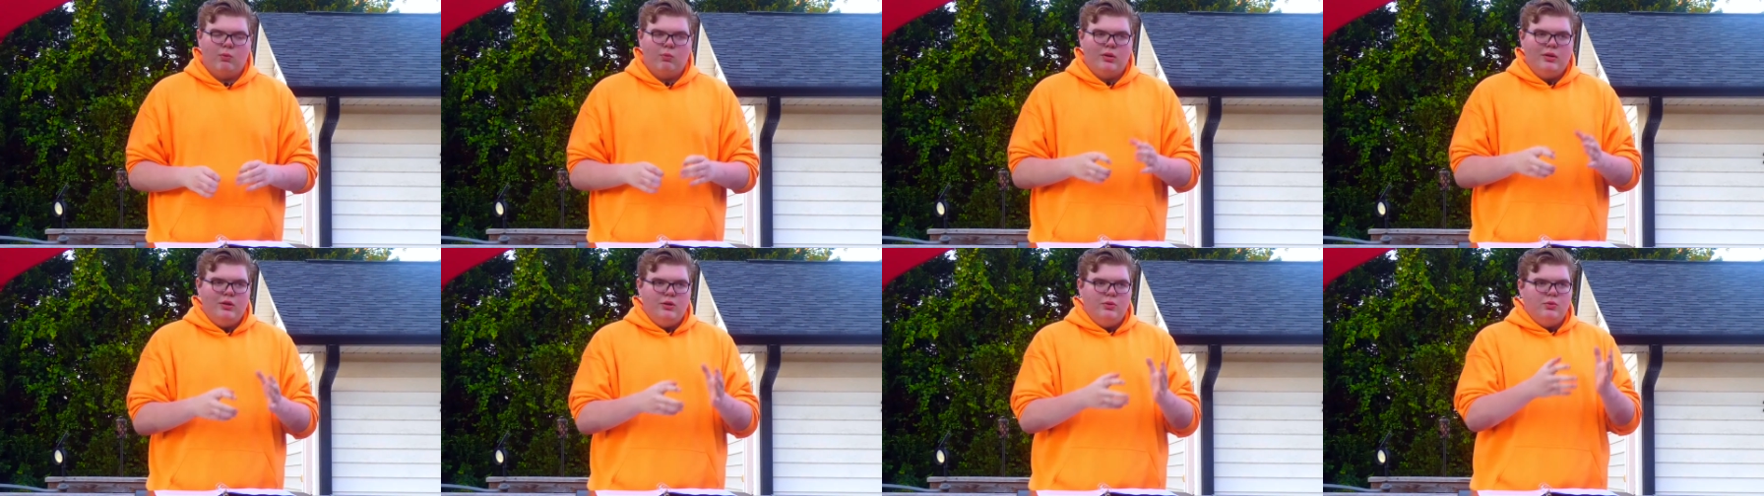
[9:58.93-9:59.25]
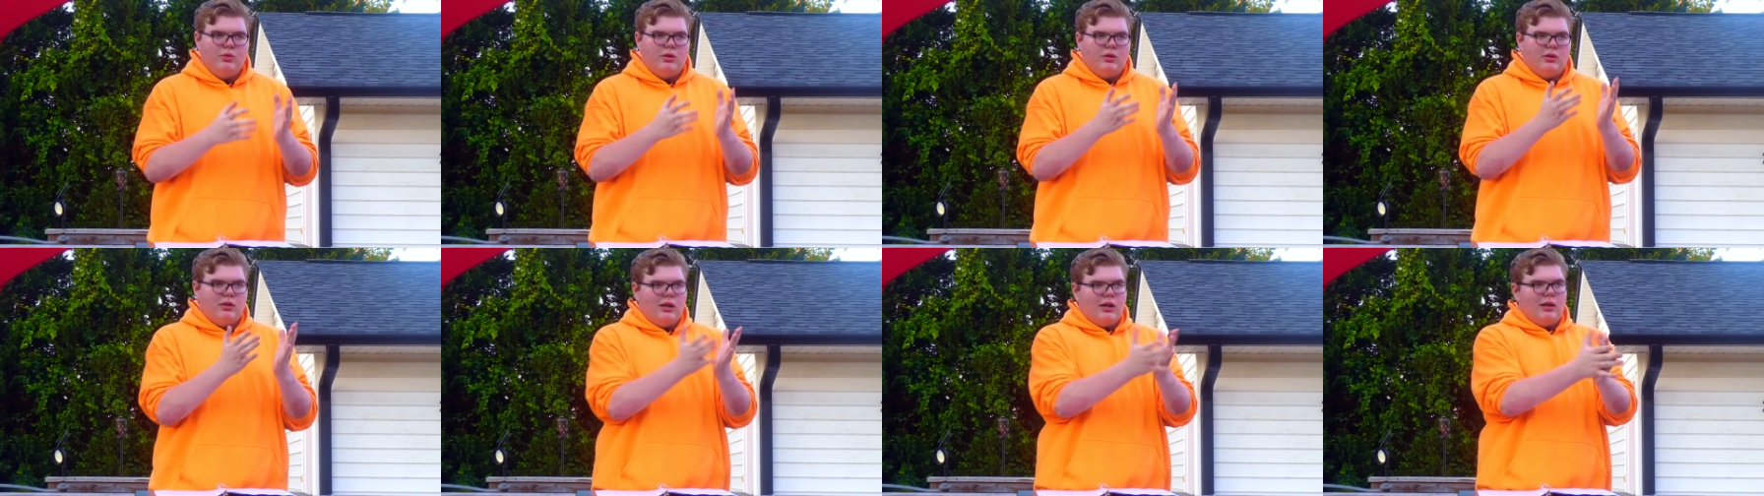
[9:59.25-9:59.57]
When
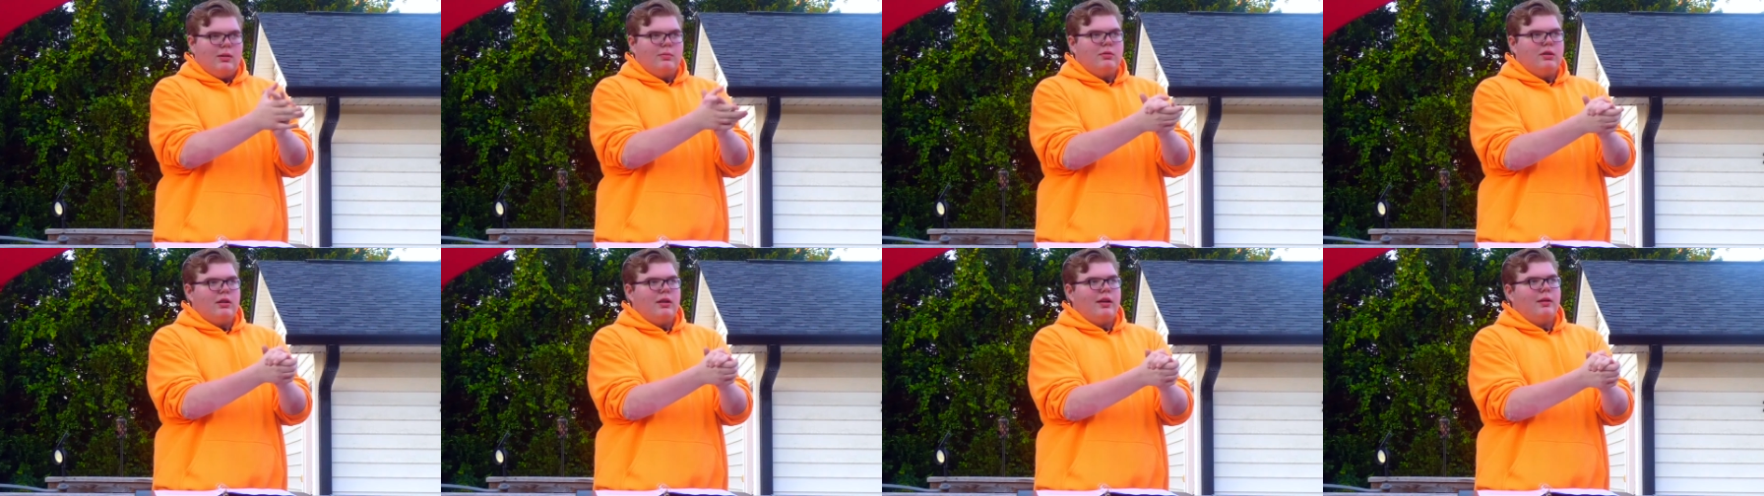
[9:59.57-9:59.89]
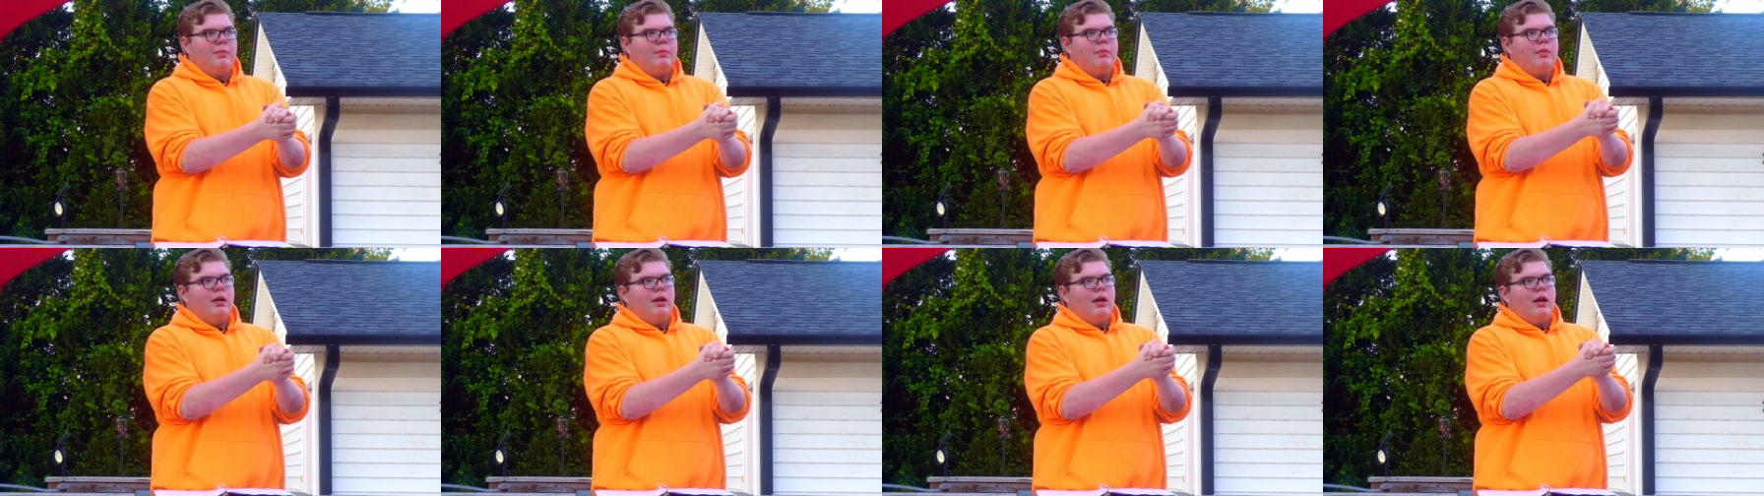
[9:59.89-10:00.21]
you come to
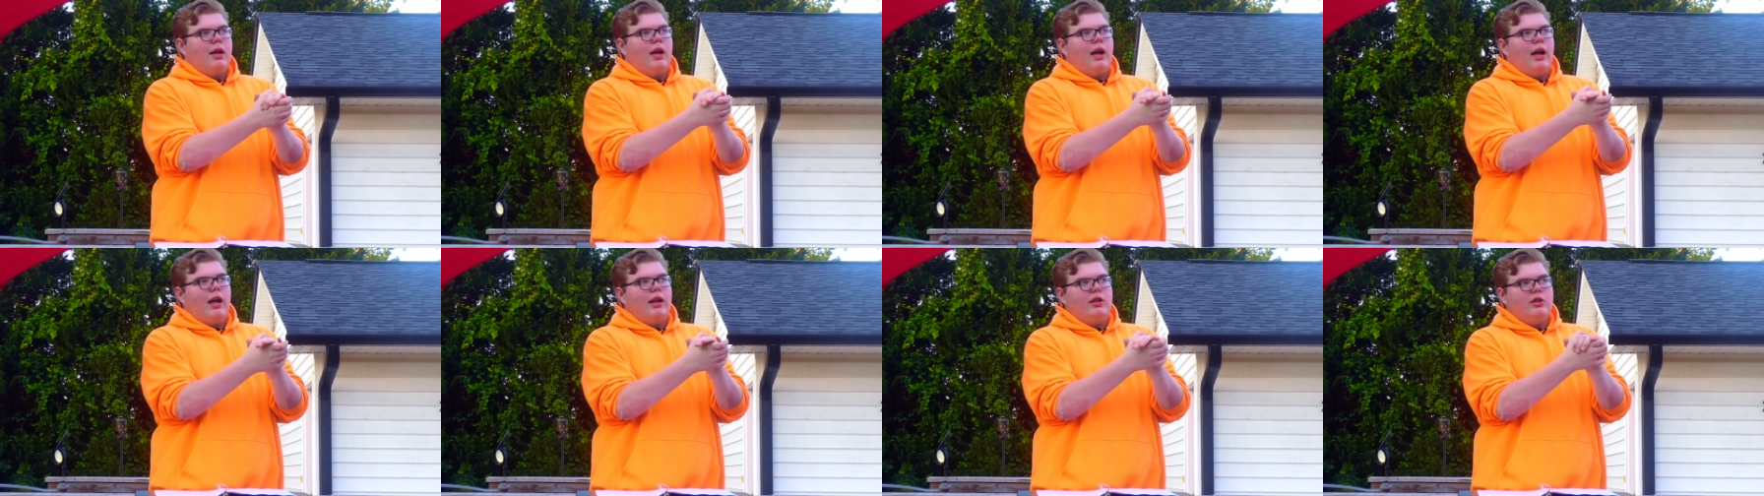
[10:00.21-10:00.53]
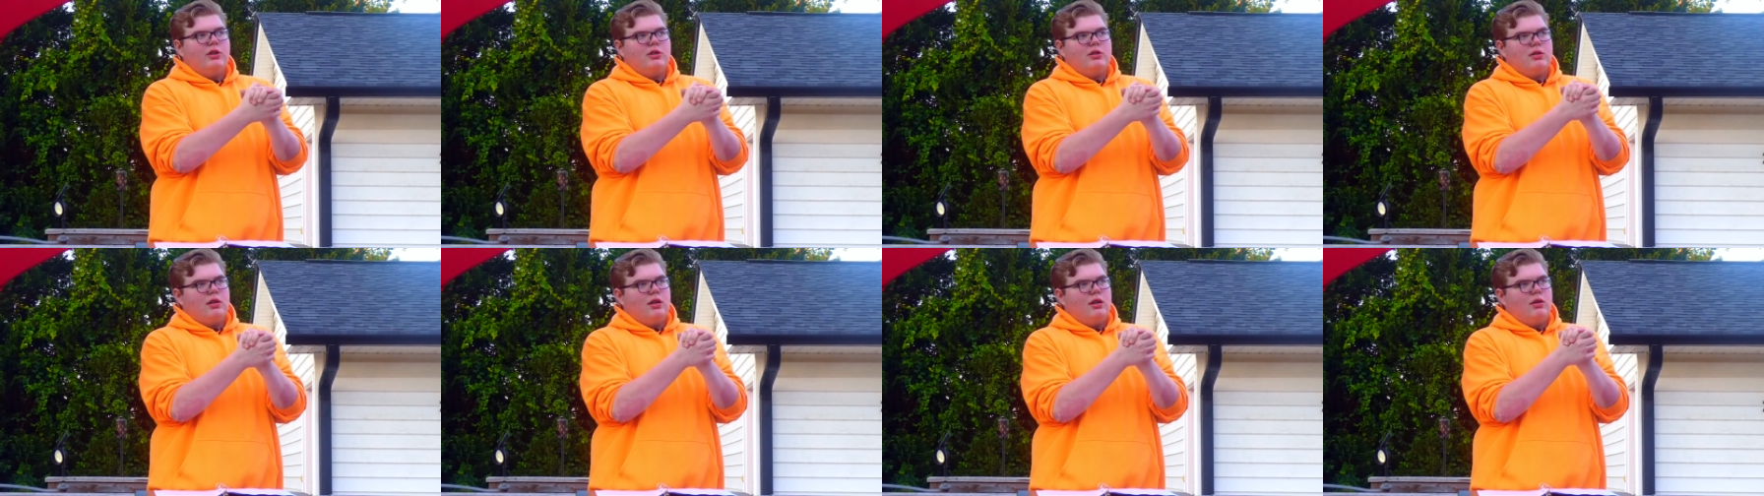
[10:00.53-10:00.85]
Him and
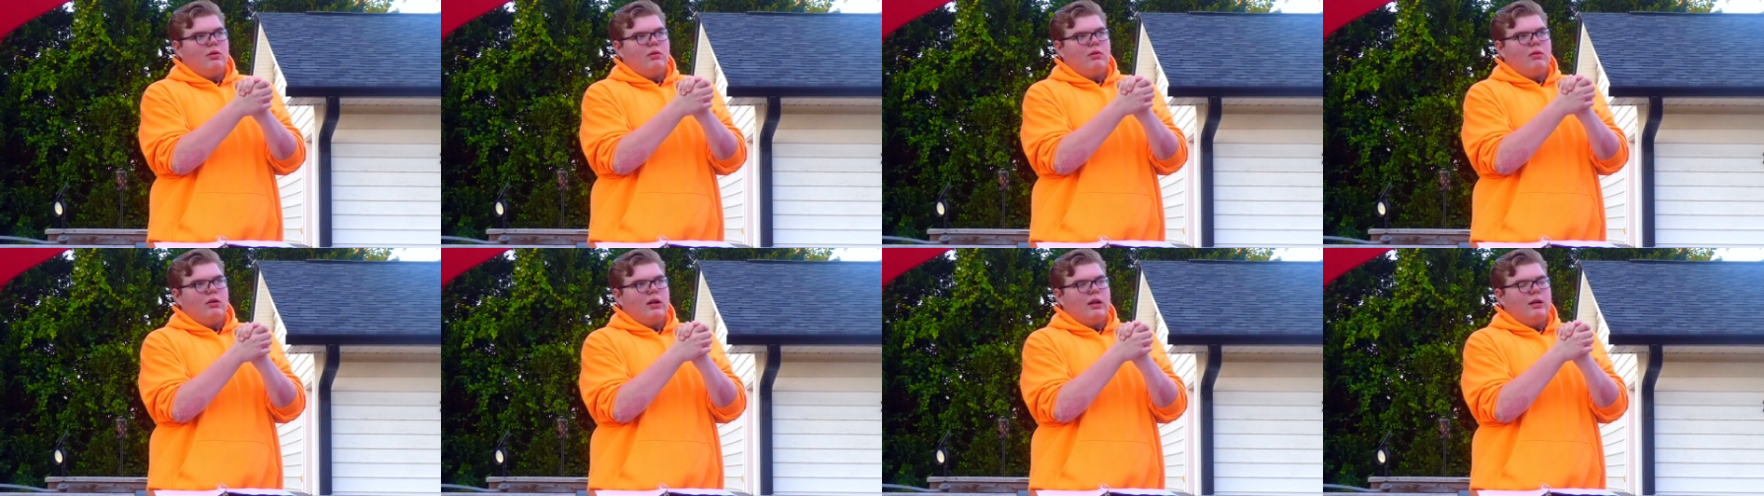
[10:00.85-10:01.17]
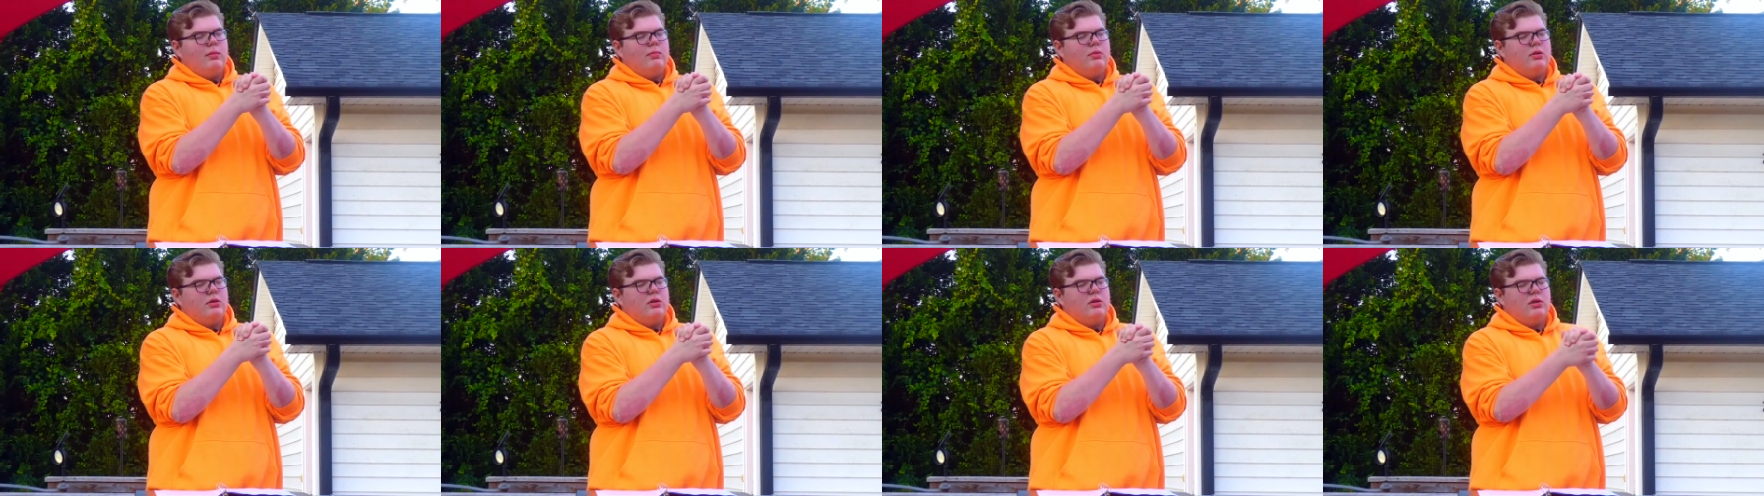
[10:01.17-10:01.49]
you say, Lord,
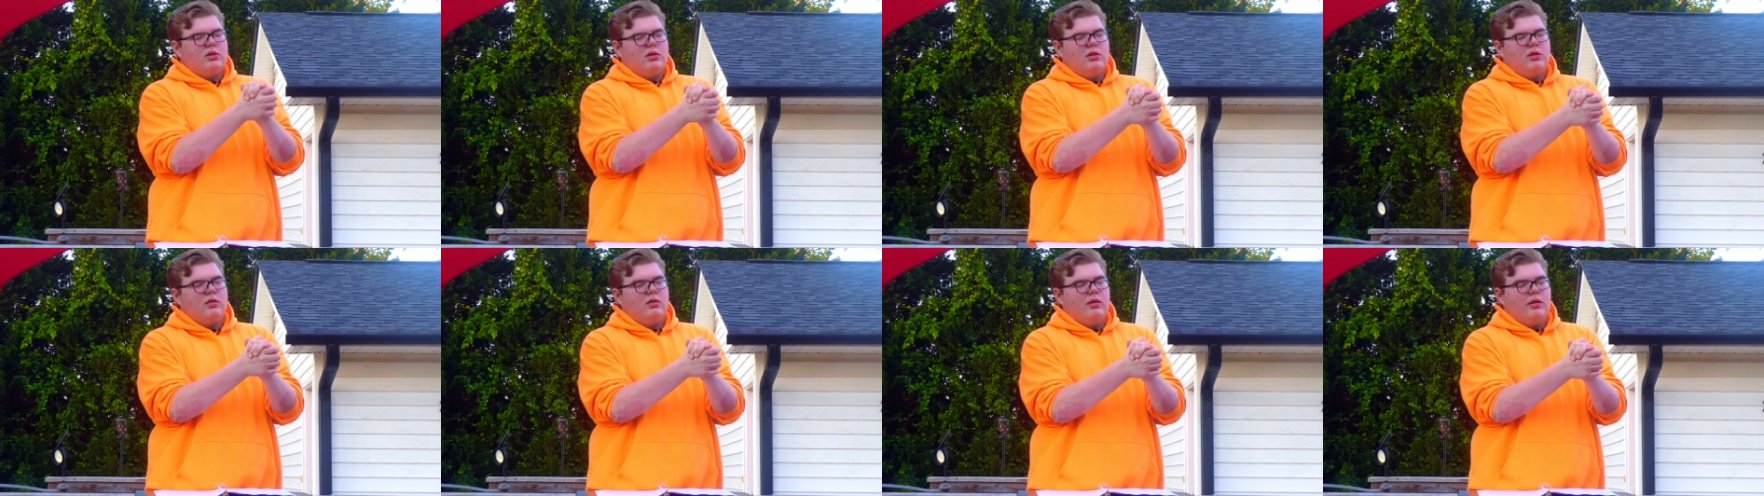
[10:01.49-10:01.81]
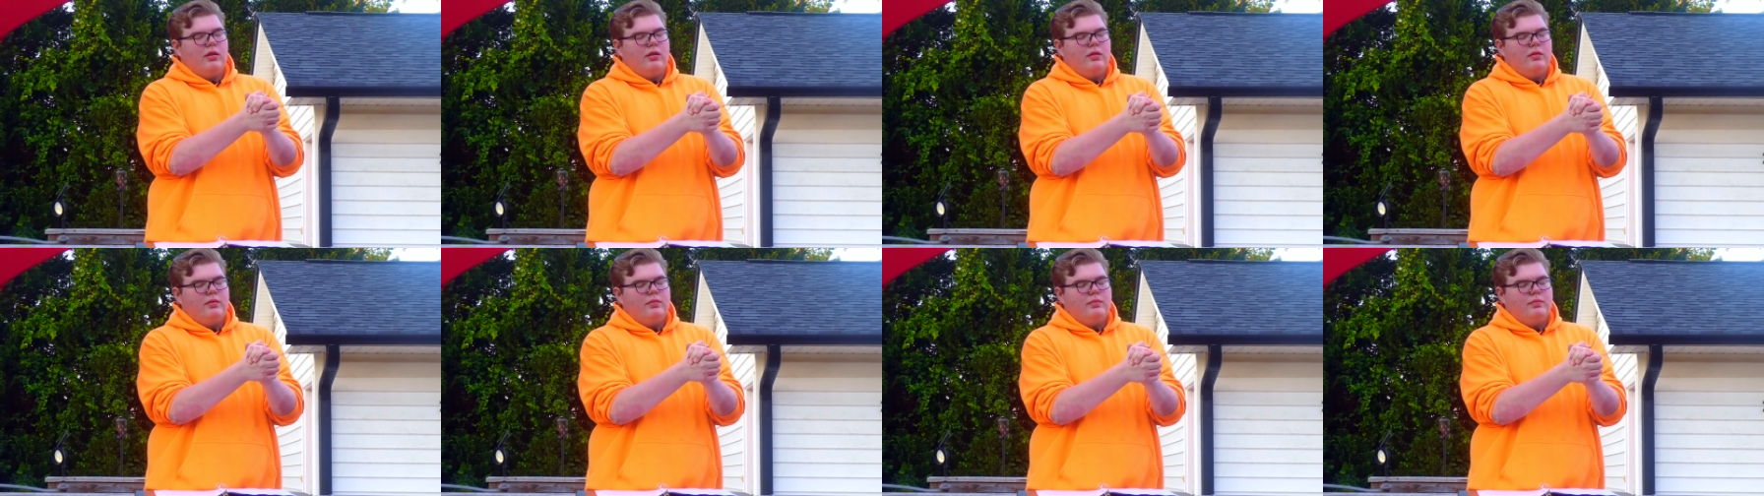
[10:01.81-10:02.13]
I'm
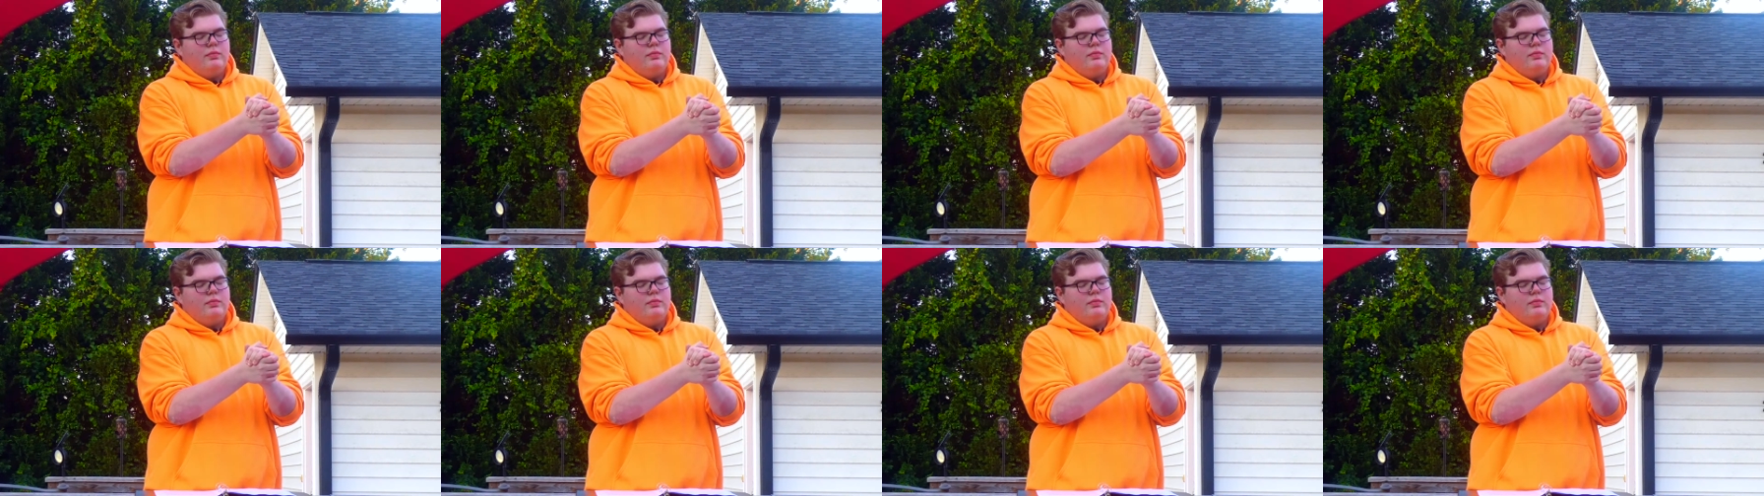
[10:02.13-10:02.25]
sorry,